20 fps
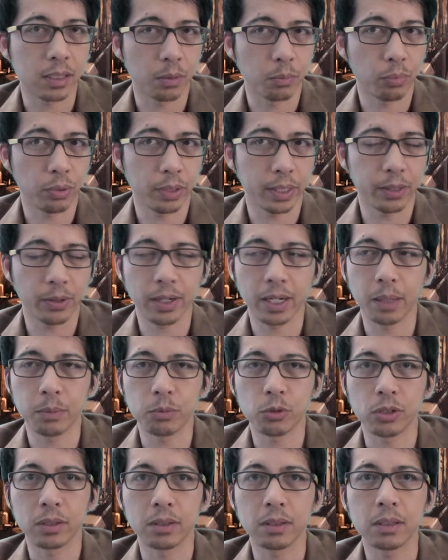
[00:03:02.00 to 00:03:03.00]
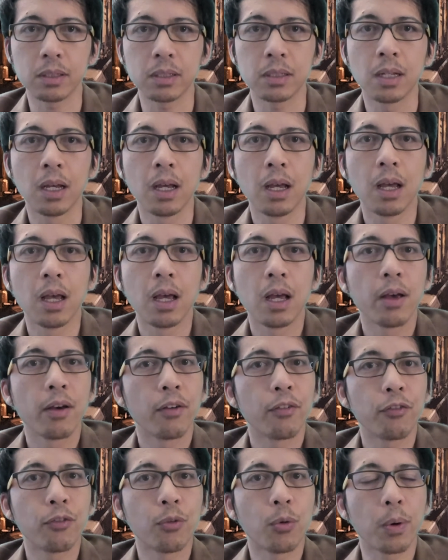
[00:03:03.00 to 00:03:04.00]
and player options,
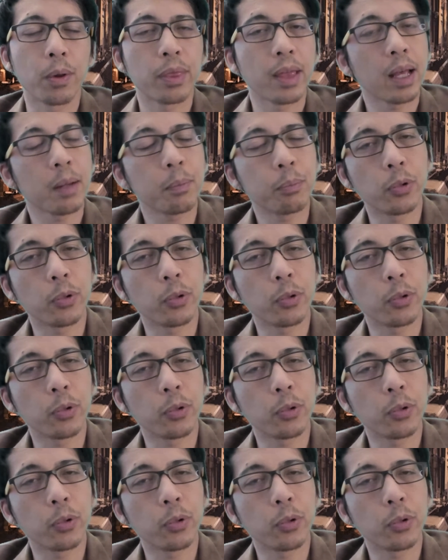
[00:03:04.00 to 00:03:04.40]
for that